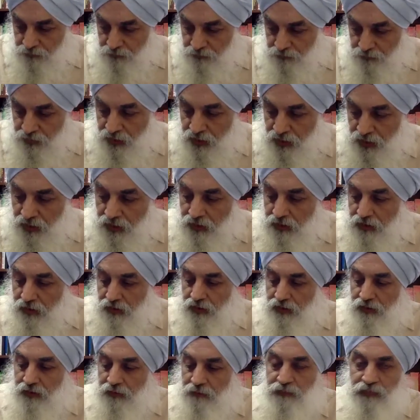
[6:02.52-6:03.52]
Uh,
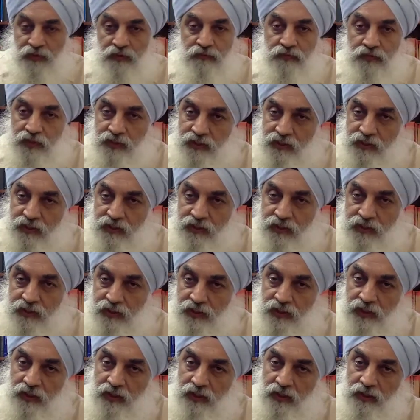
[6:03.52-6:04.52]
firstly,
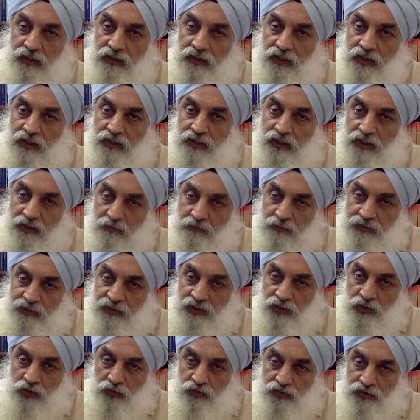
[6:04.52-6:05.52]
that 10%
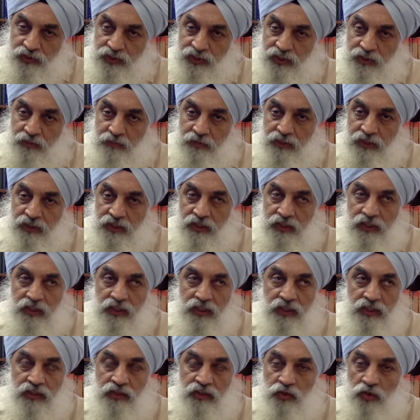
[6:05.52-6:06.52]
of GDP
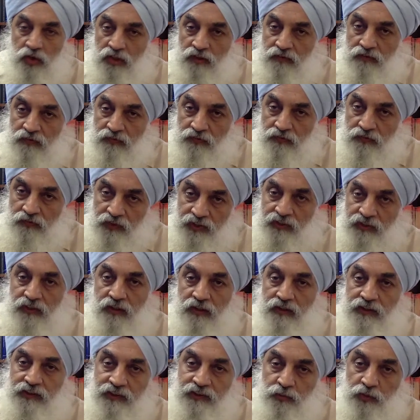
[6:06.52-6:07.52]
is not fiscal
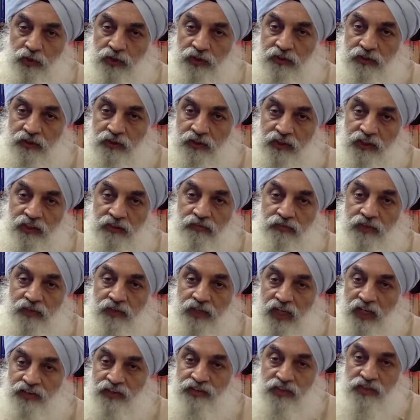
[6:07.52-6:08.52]
stimulus, it is
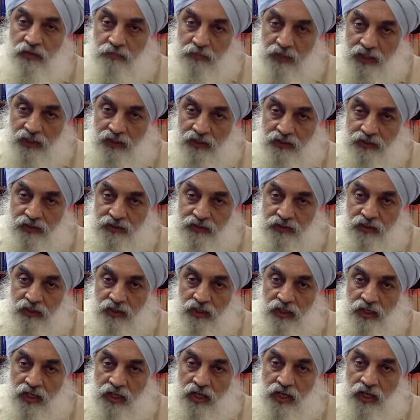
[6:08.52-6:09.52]
financial package.
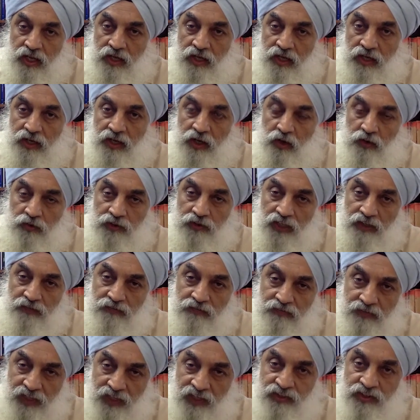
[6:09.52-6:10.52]
Now, that
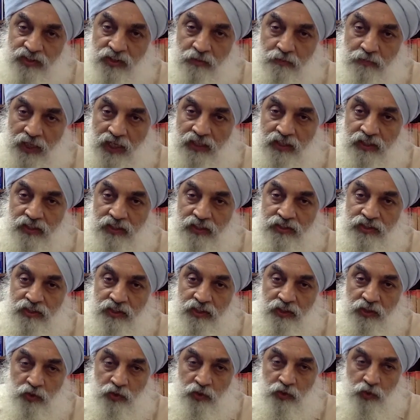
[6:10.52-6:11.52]
financial package
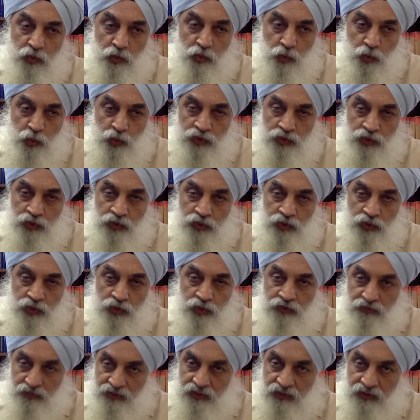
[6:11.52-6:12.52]
includes fiscal
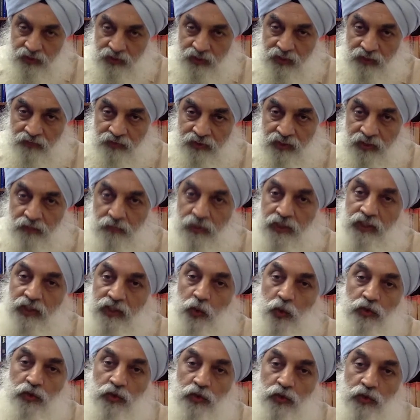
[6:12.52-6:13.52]
deficit, but it also
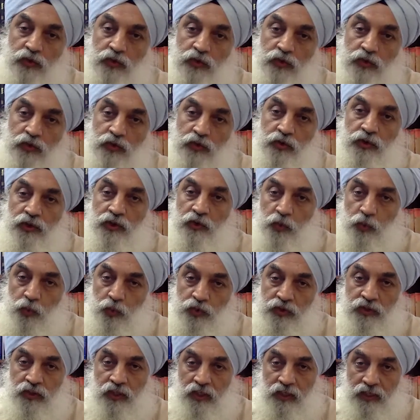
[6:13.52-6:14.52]
includes
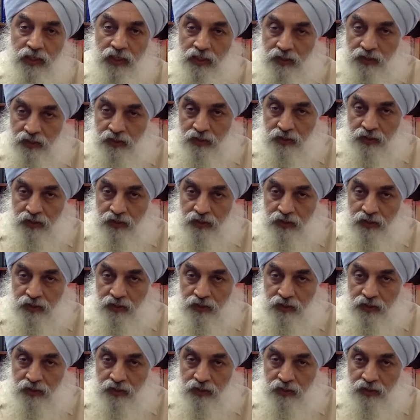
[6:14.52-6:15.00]
lending